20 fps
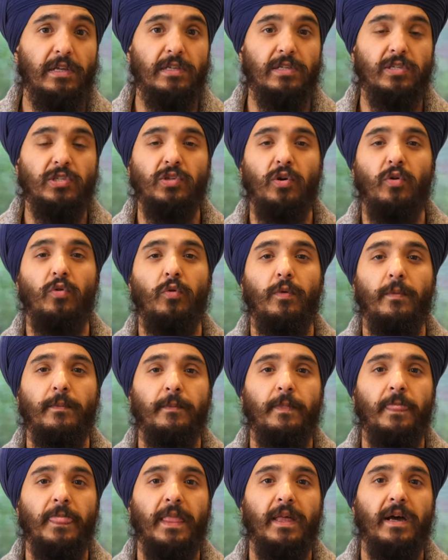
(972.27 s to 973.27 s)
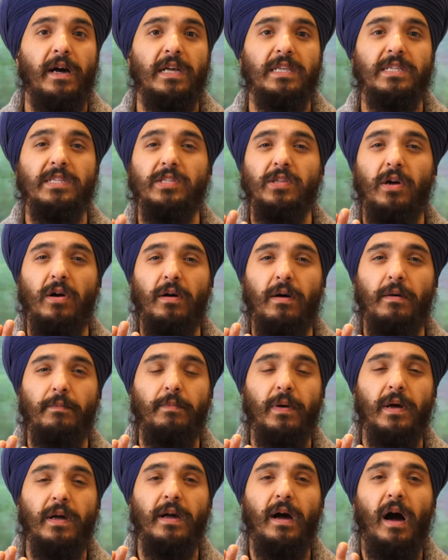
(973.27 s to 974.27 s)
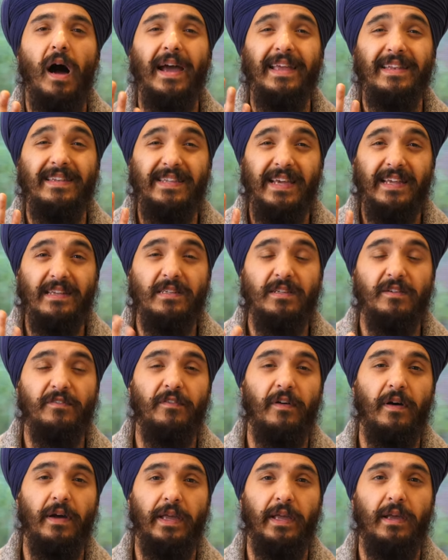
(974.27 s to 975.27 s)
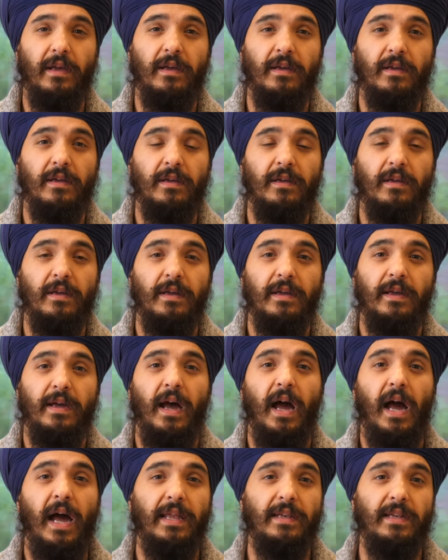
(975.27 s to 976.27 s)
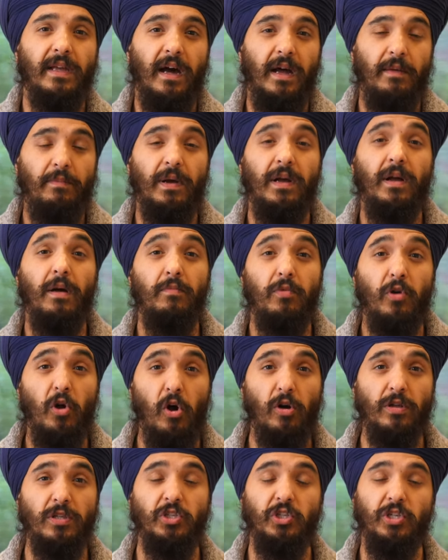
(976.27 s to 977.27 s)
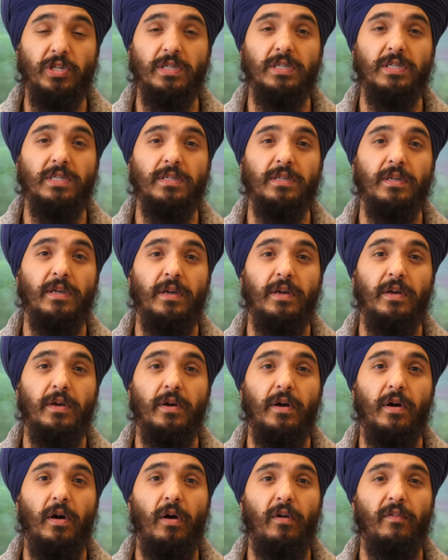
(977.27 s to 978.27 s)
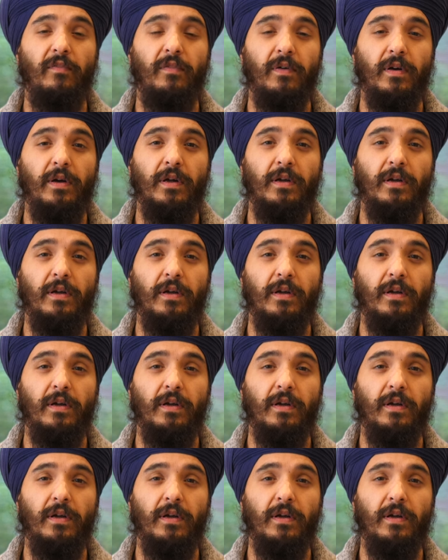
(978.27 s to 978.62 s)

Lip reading: So I stop identifying and I become conscious of,